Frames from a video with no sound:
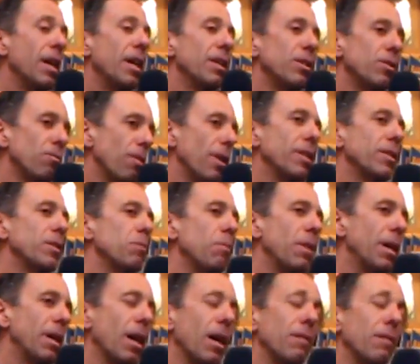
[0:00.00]
His
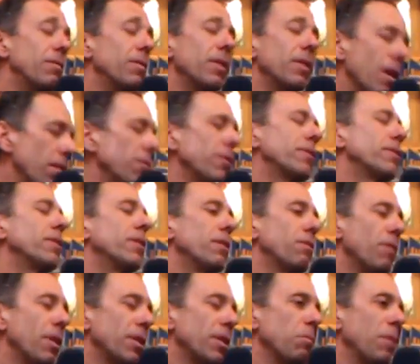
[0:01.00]
resume, I've never seen
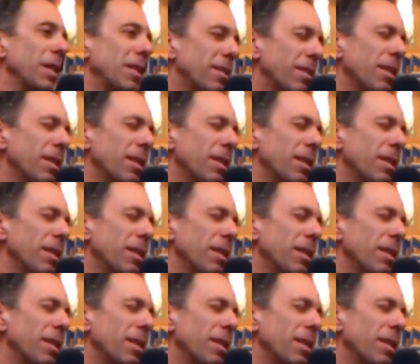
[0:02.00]
a resume,